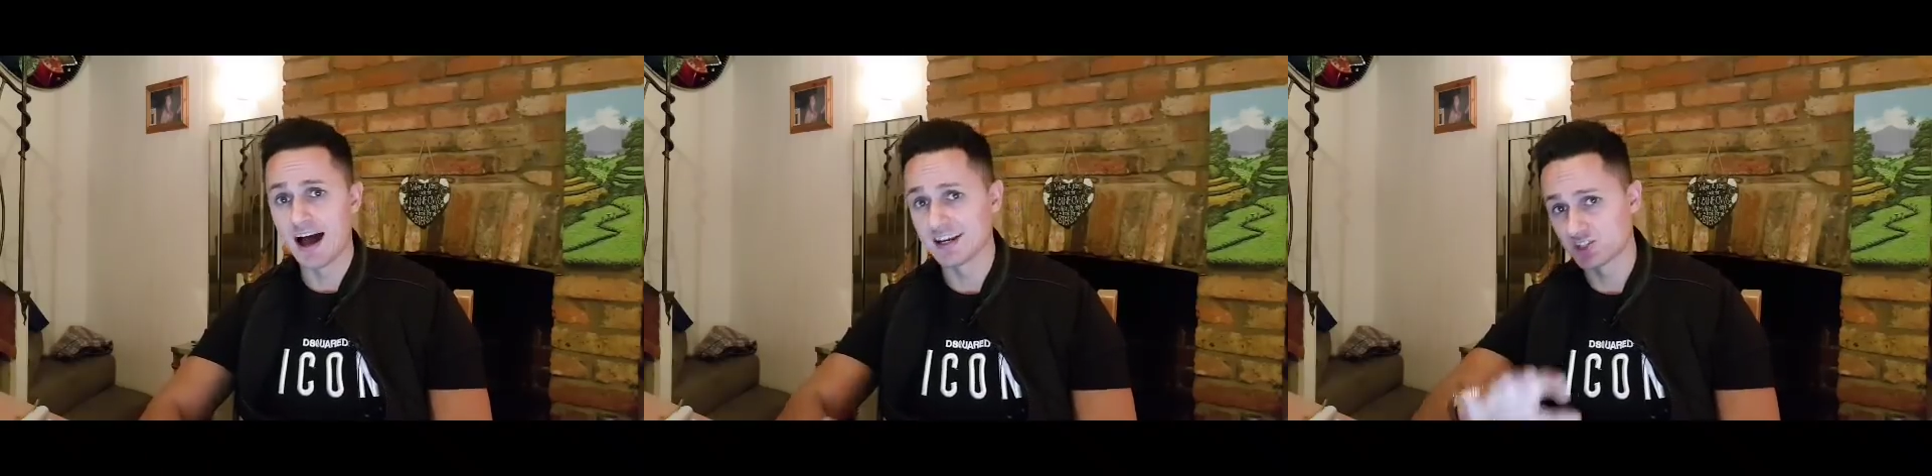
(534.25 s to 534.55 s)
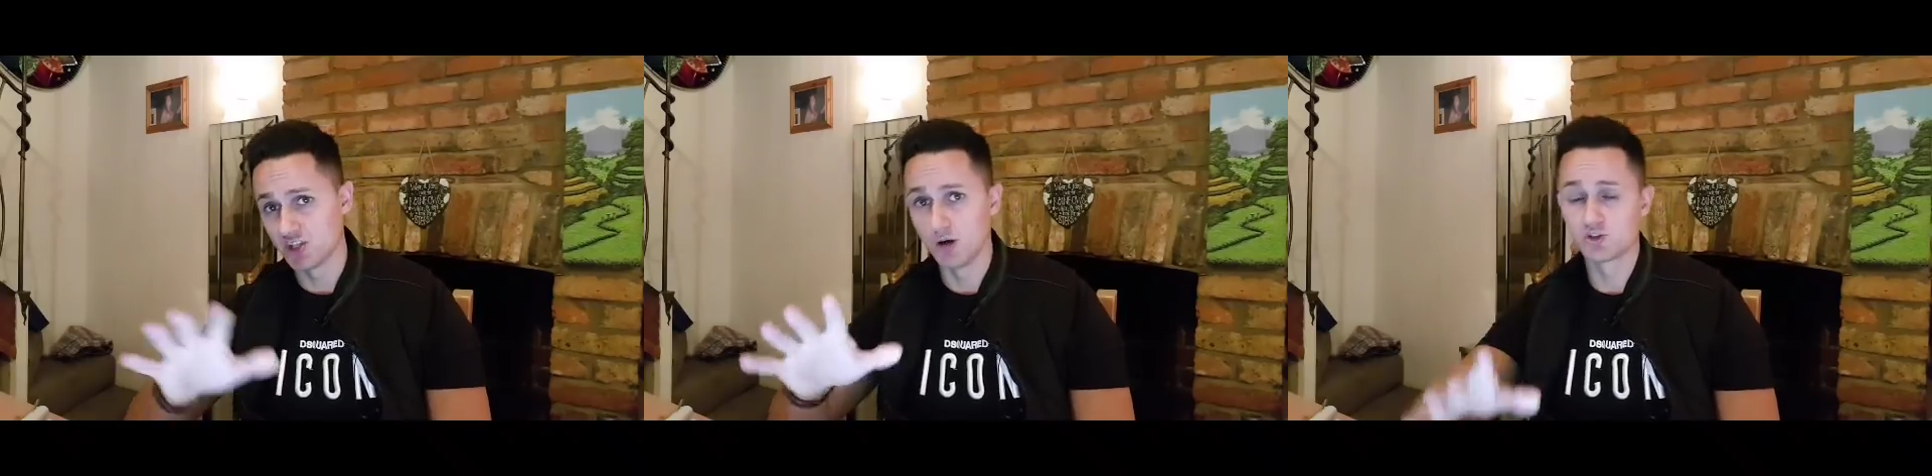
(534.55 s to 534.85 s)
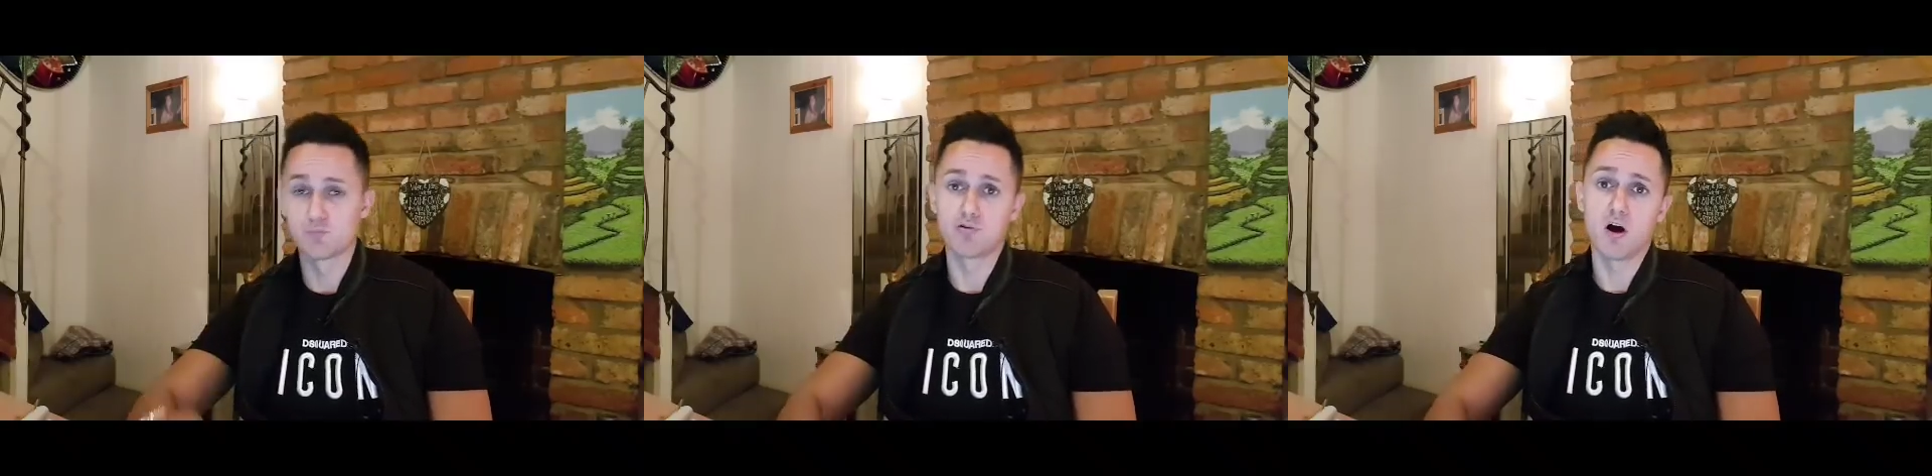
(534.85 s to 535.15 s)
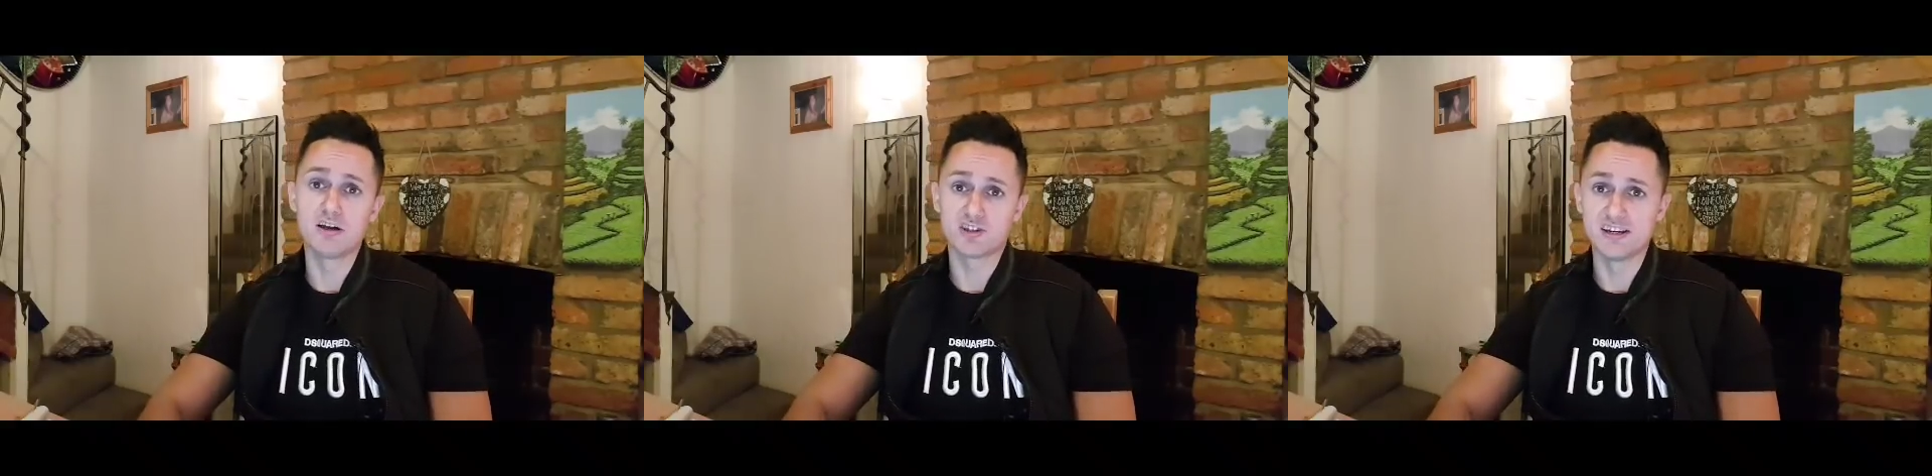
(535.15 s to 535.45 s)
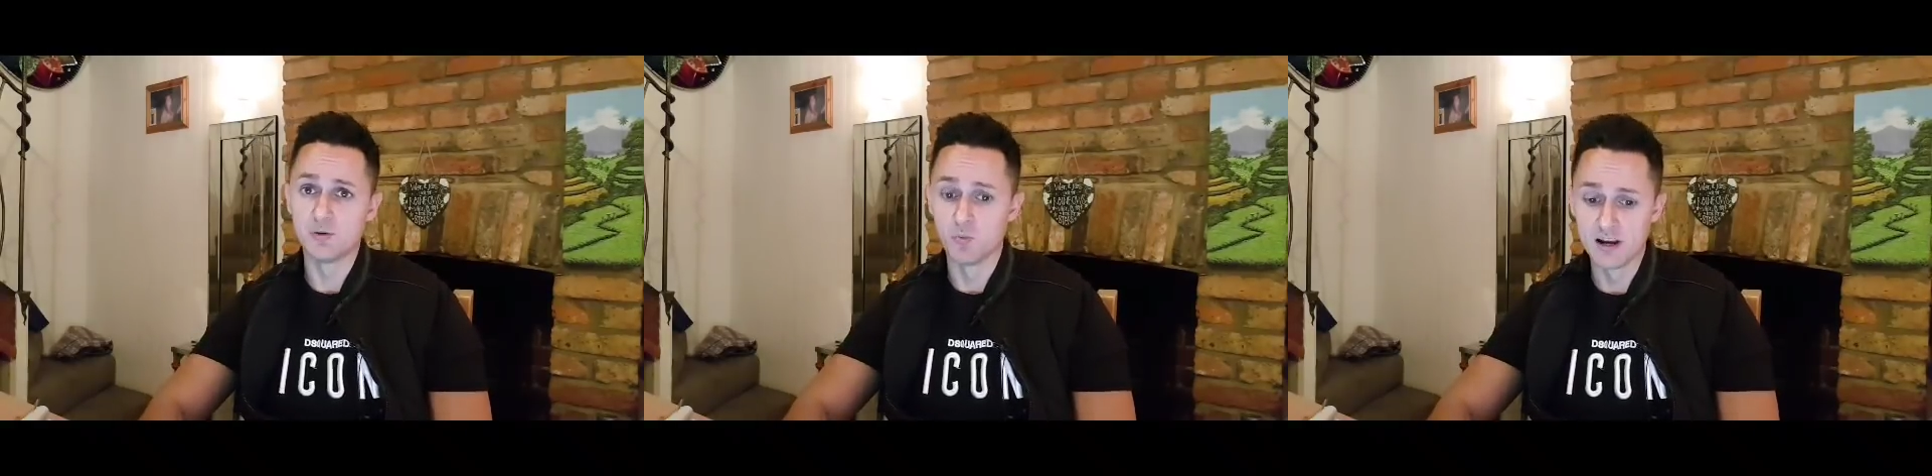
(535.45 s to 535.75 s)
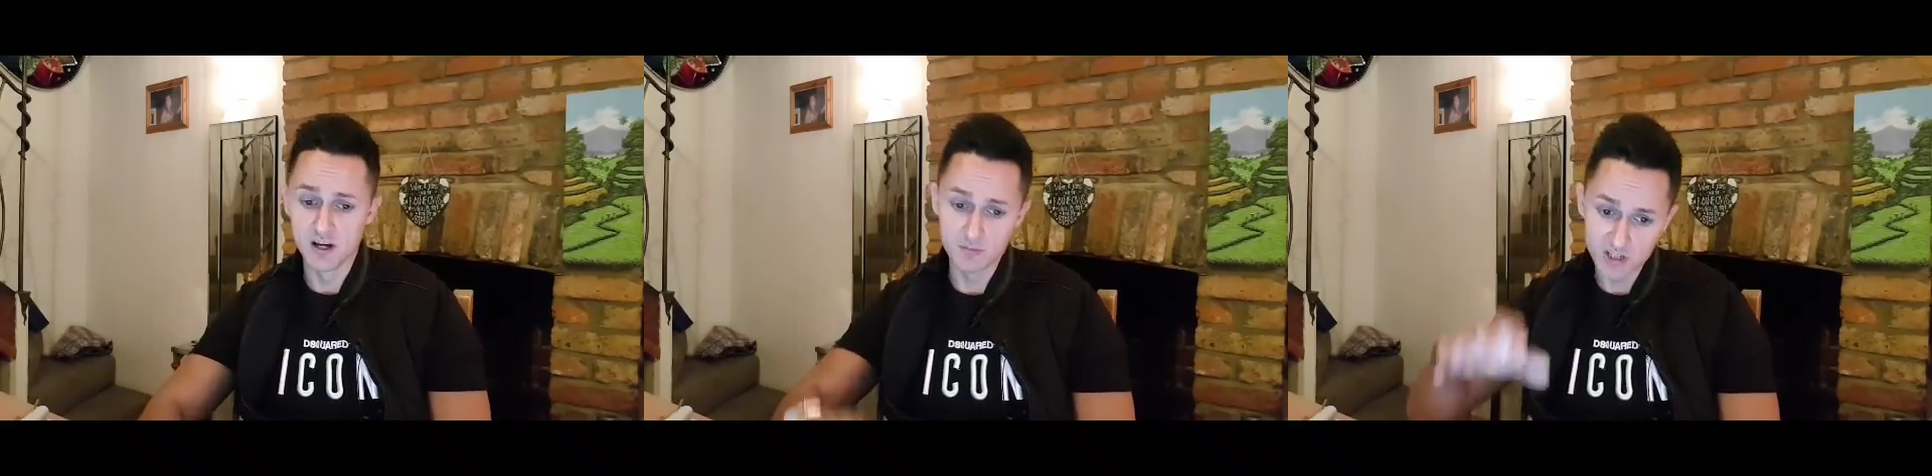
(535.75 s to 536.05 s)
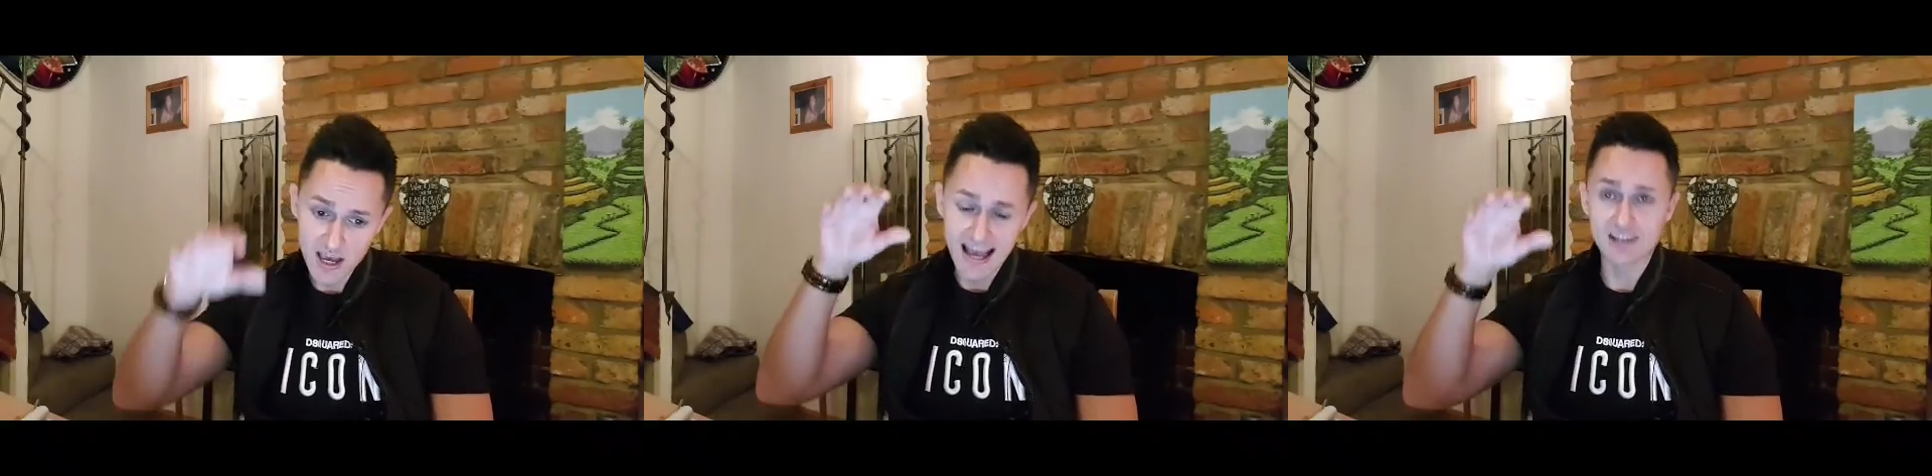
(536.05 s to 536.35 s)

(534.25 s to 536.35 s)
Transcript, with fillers: and it's no surprise Ian Williams